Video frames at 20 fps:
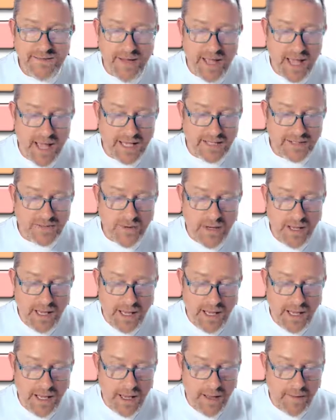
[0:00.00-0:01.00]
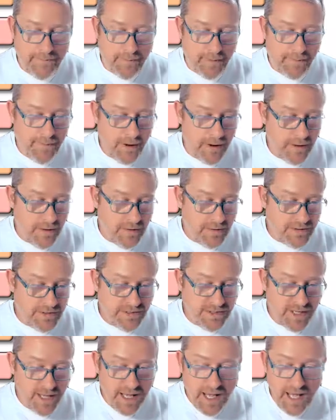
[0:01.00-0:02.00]
as we proposed.
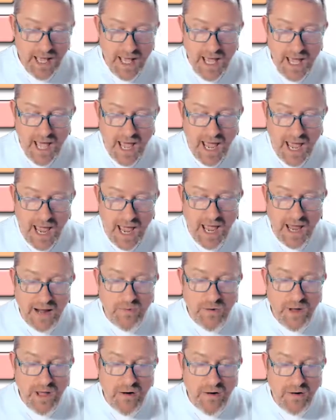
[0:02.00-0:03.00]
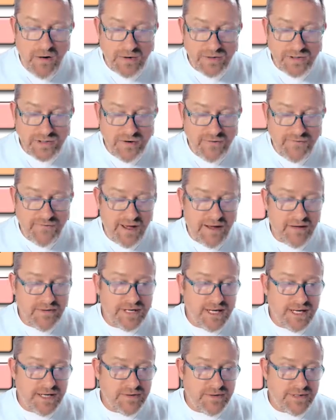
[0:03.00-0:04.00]
And we also
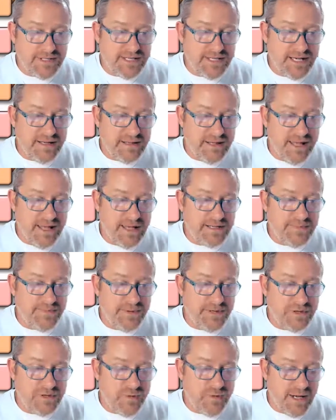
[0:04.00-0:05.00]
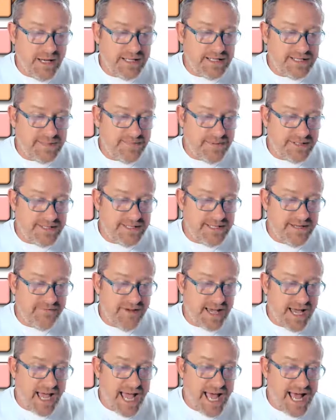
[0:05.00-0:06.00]
found interesting links between
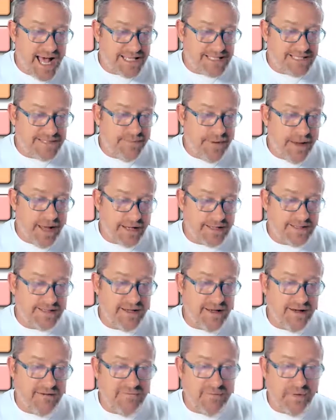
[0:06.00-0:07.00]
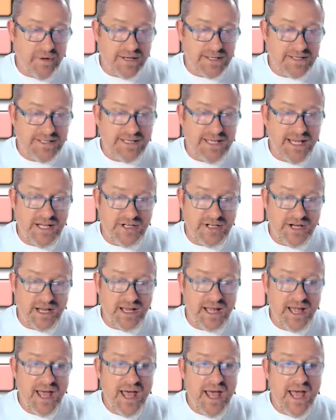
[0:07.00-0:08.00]
specific aspects of Buddhist teaching
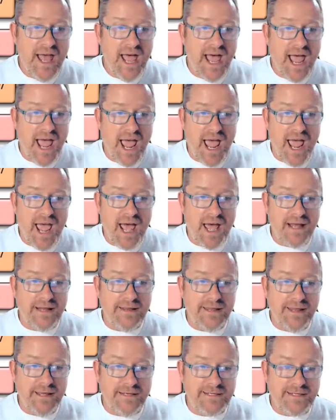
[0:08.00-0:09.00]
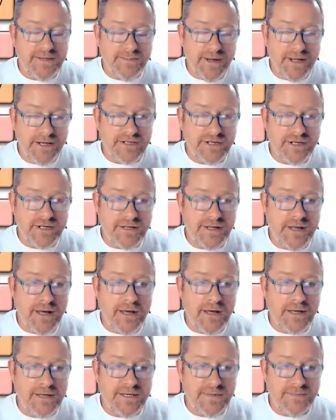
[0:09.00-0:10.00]
and
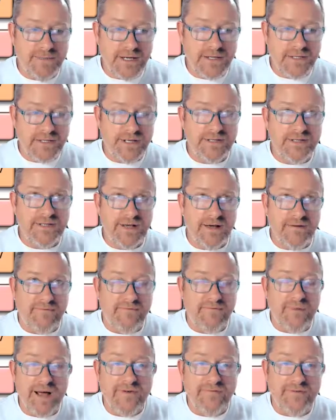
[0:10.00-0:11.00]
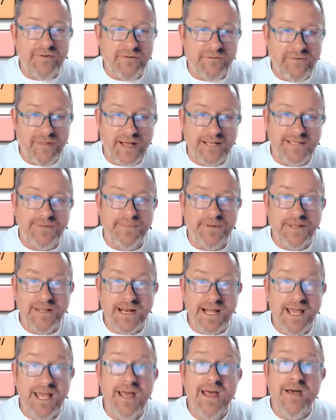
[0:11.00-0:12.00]
the dimensions of mindful
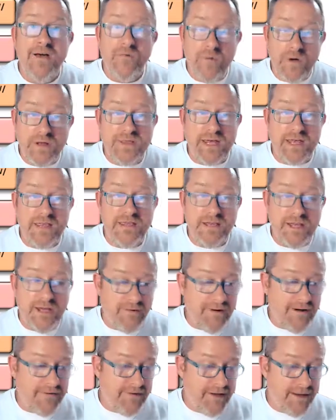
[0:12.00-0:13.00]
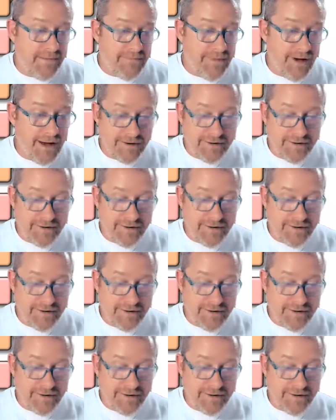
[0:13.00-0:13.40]
flexibility within the UFM model.